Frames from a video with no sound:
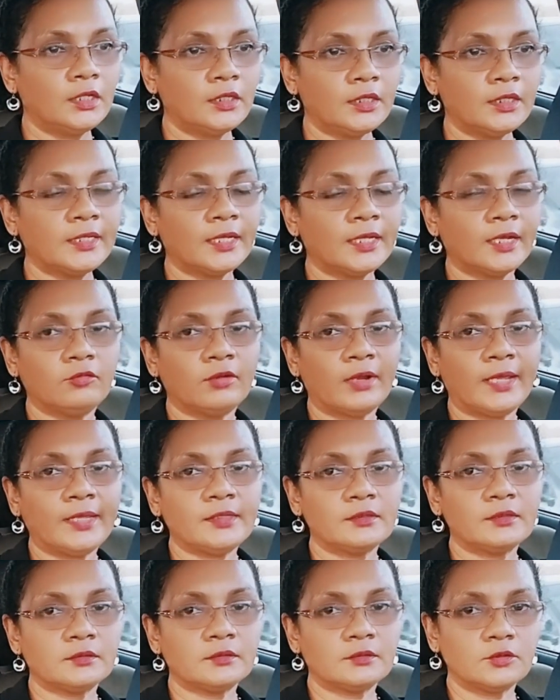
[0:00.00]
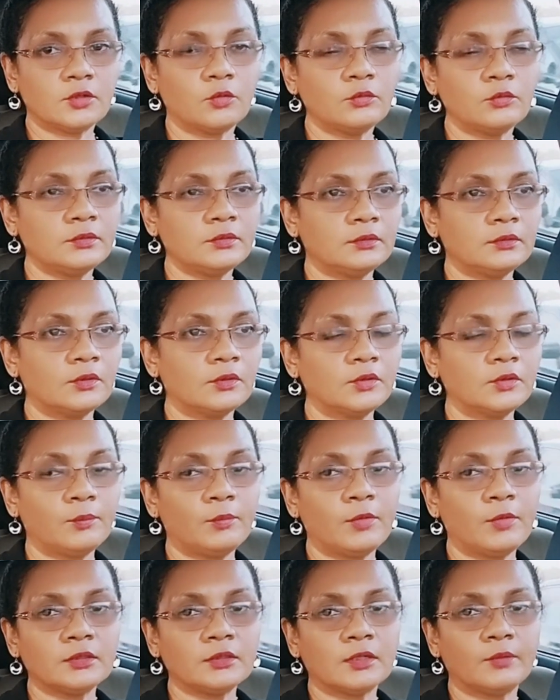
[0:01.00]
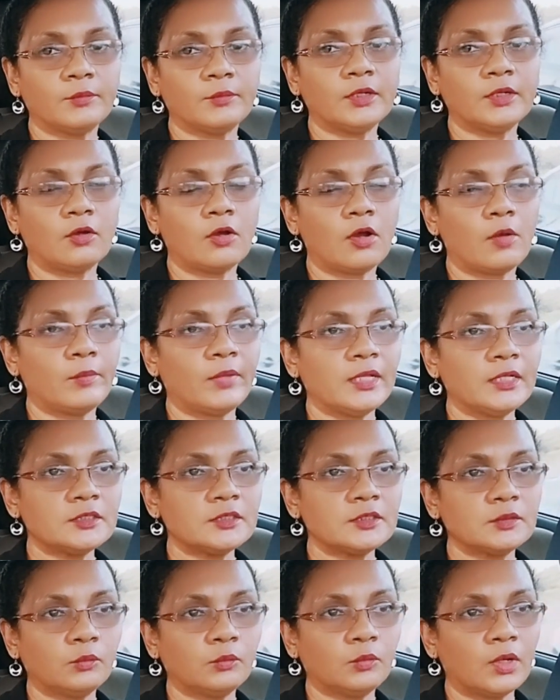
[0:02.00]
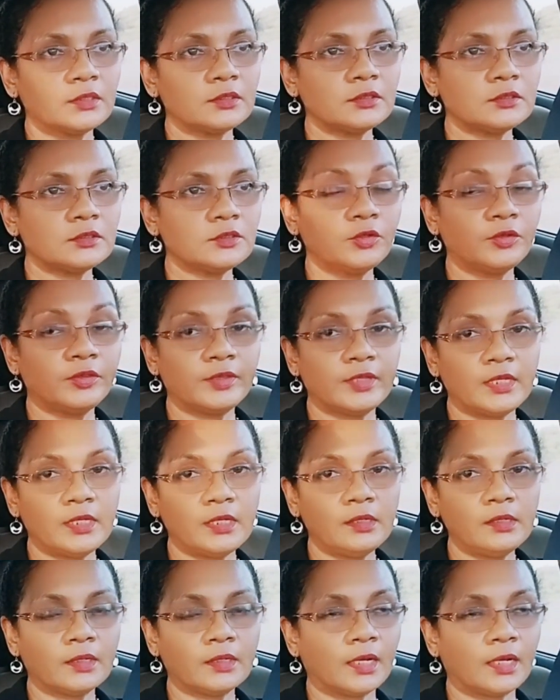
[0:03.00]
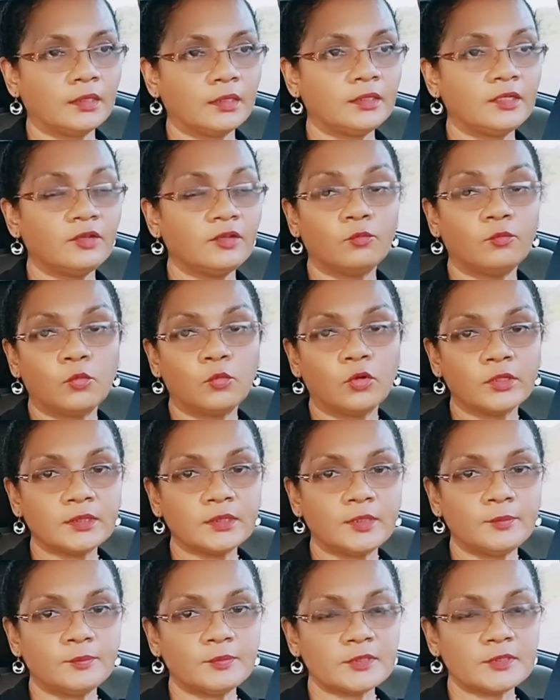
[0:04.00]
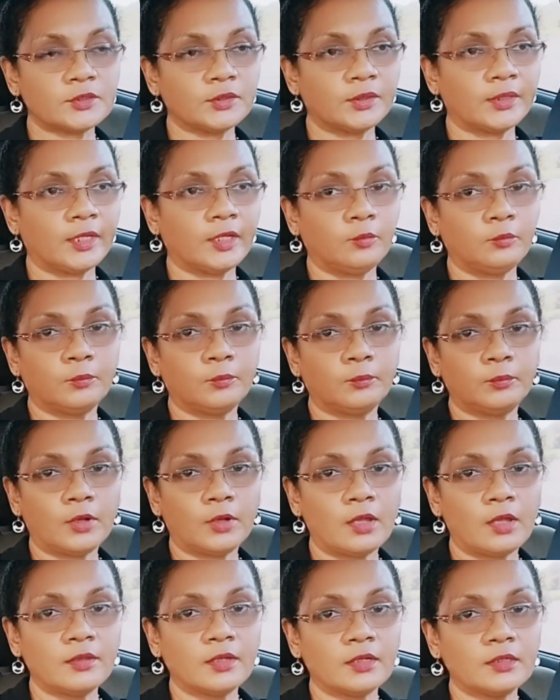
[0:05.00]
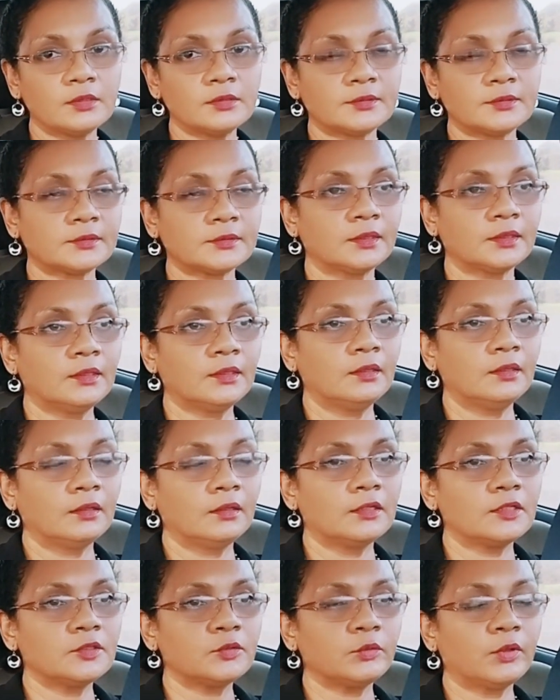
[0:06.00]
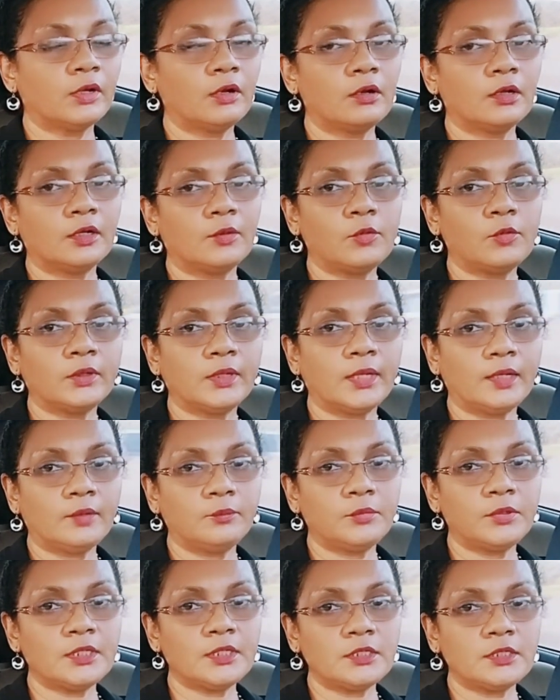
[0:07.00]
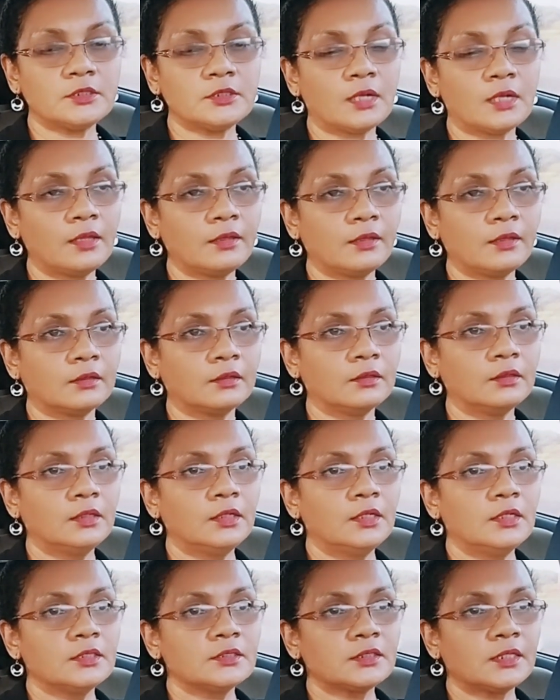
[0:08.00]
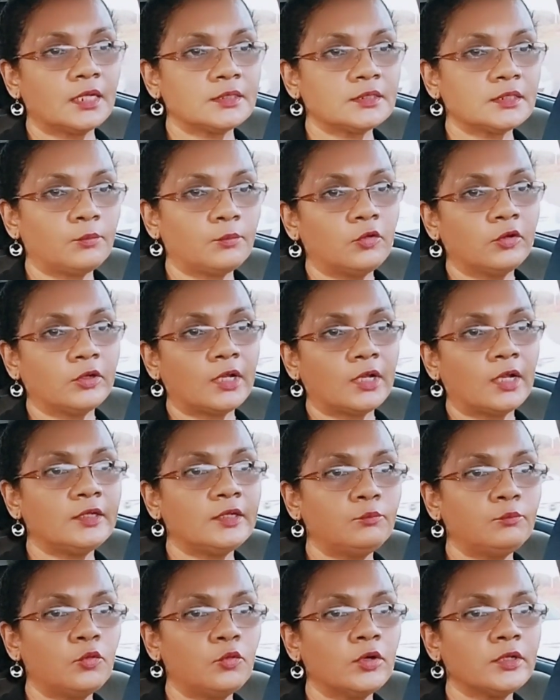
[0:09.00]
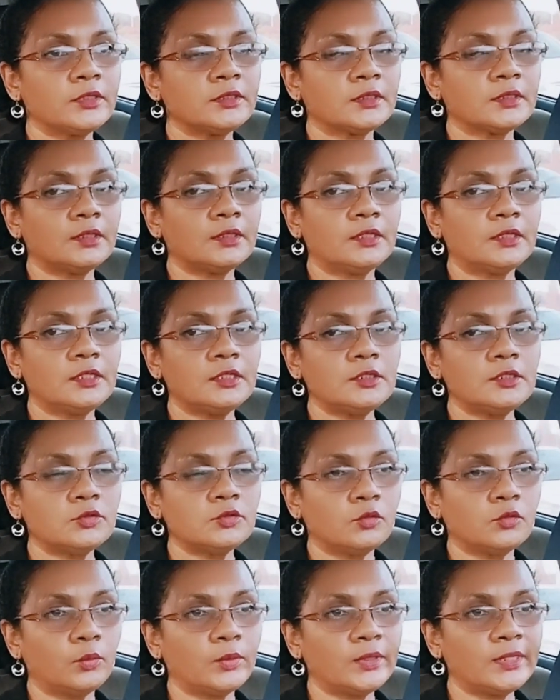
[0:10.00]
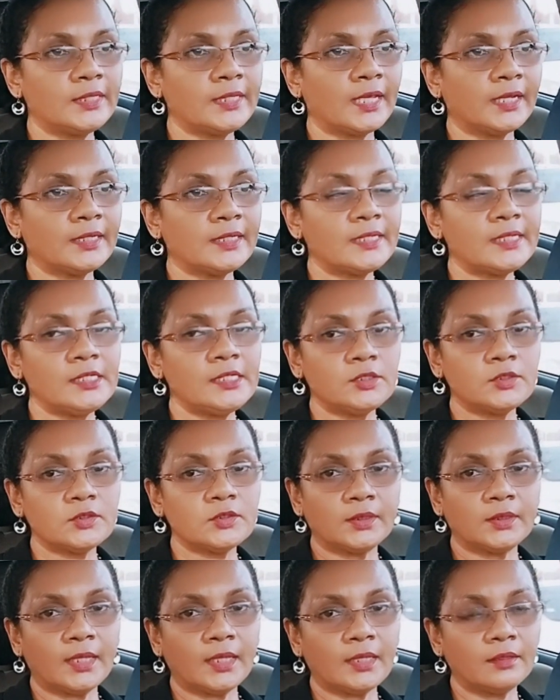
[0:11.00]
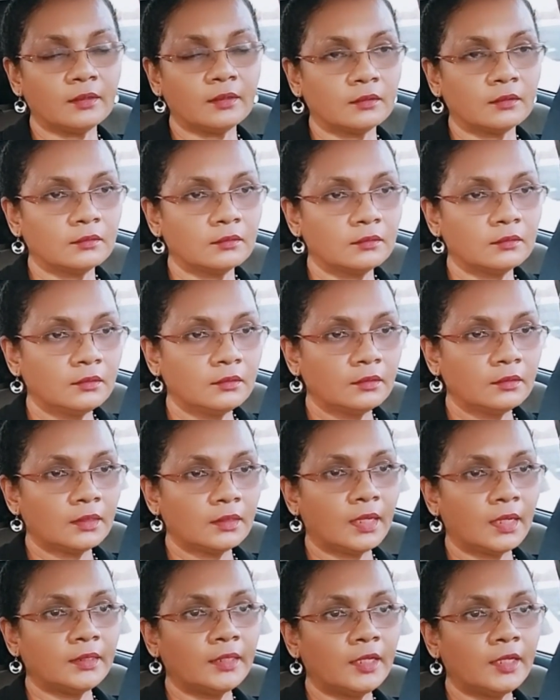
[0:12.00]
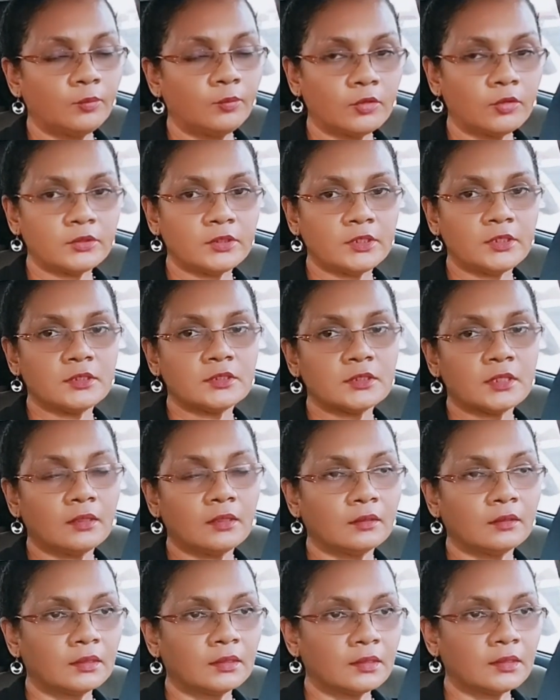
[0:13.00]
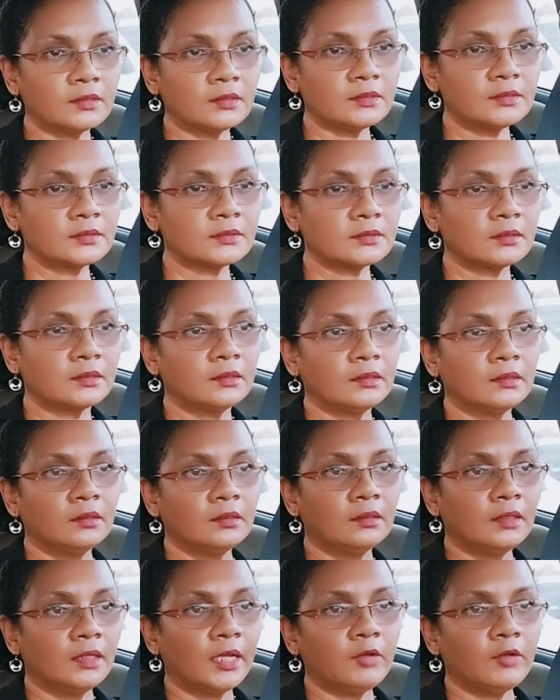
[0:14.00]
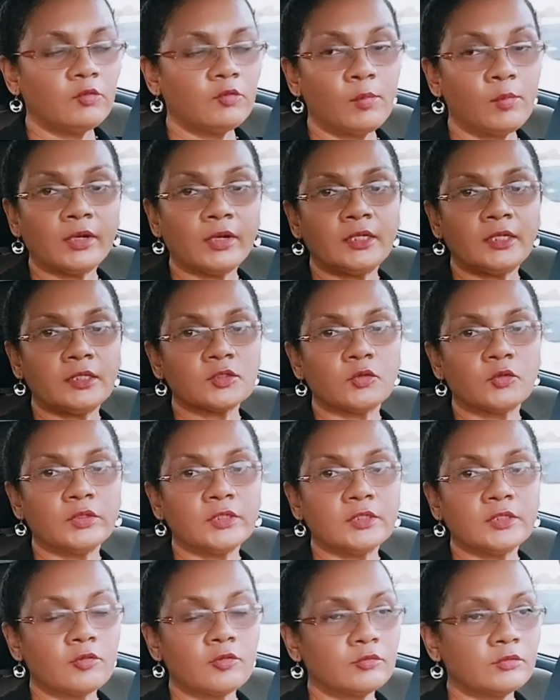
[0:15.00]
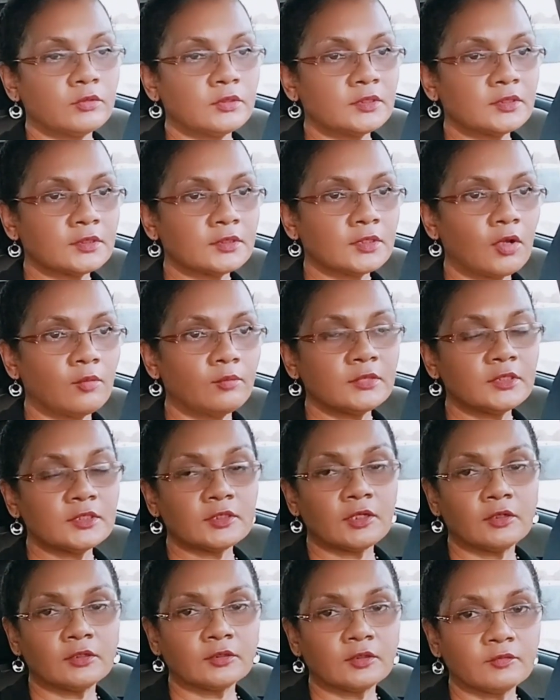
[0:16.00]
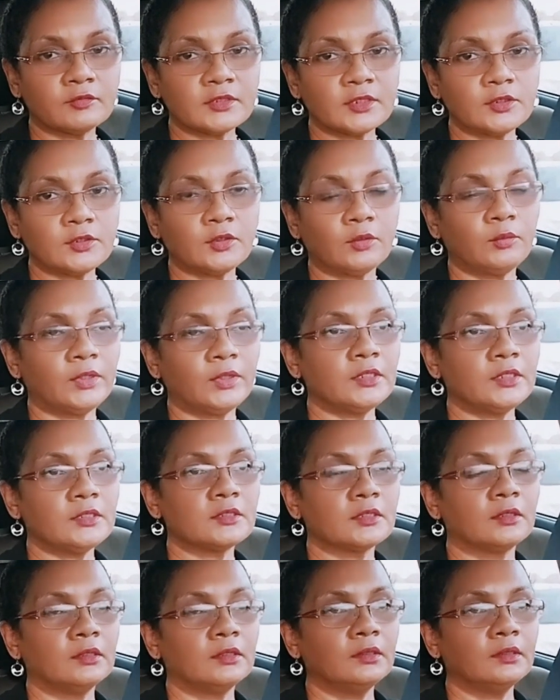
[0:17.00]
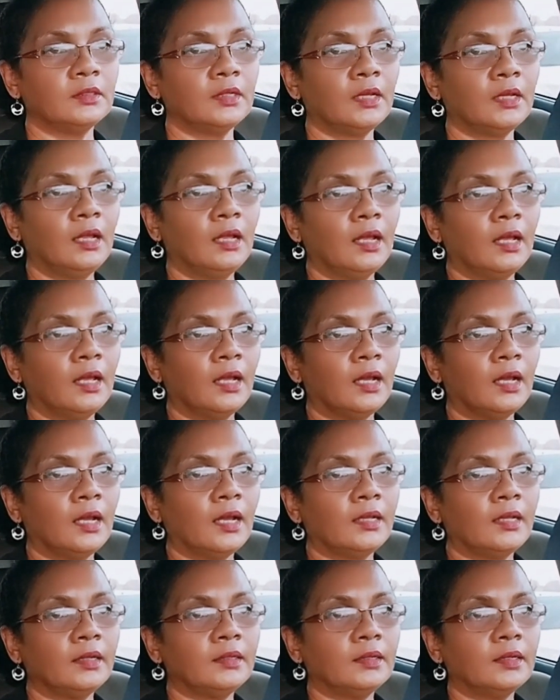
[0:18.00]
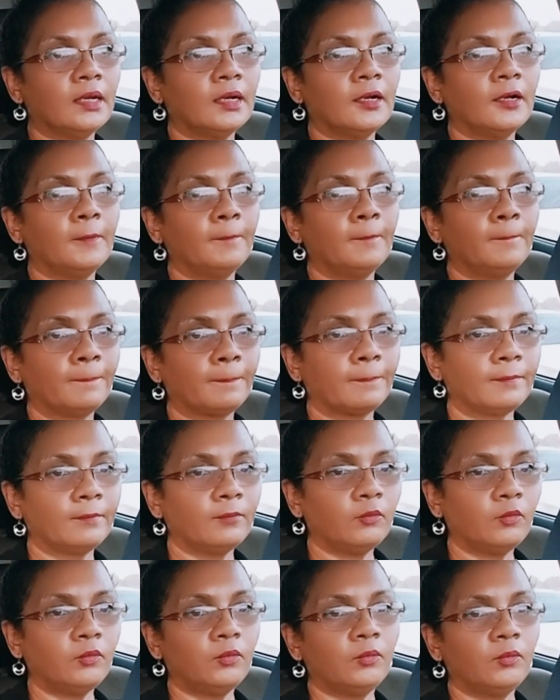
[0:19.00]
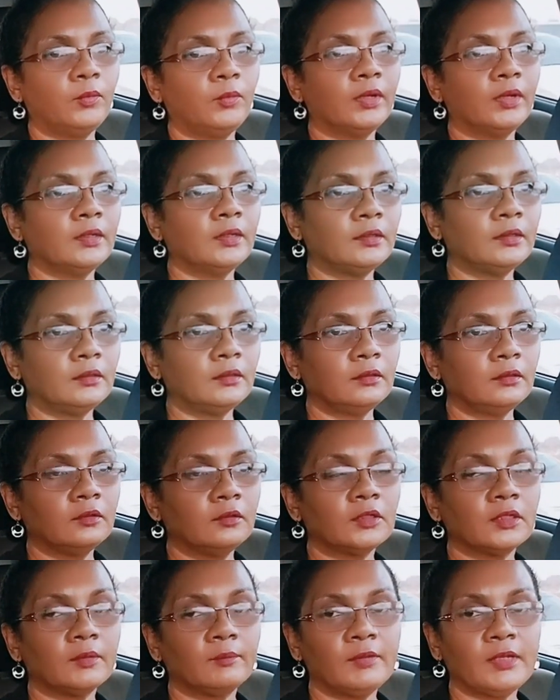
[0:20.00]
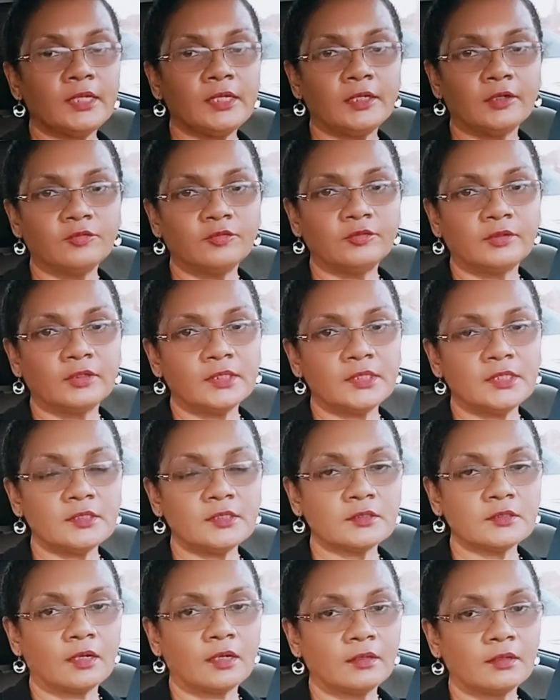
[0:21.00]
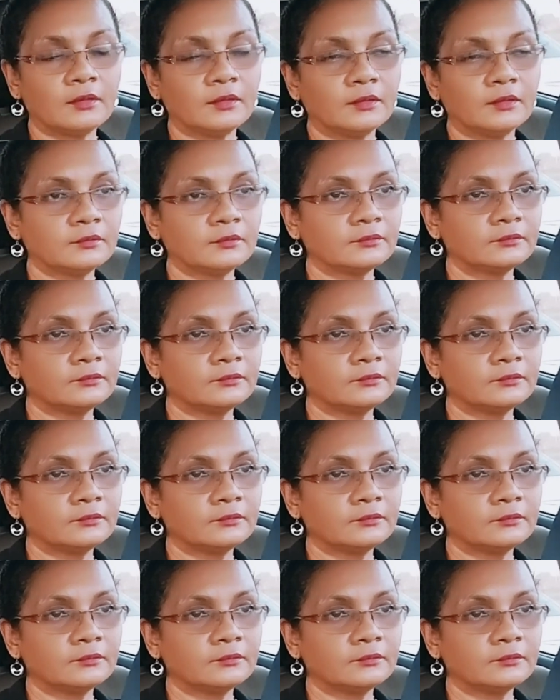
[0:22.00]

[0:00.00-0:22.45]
you can write down down the bottom in the comments what you think, and give more tips to help others, because we're all about helping each other. So that's a more an important thing too. We can heal together and help out each other, because everybody is going through some sort of situation, and um, we're gonna be here for each other.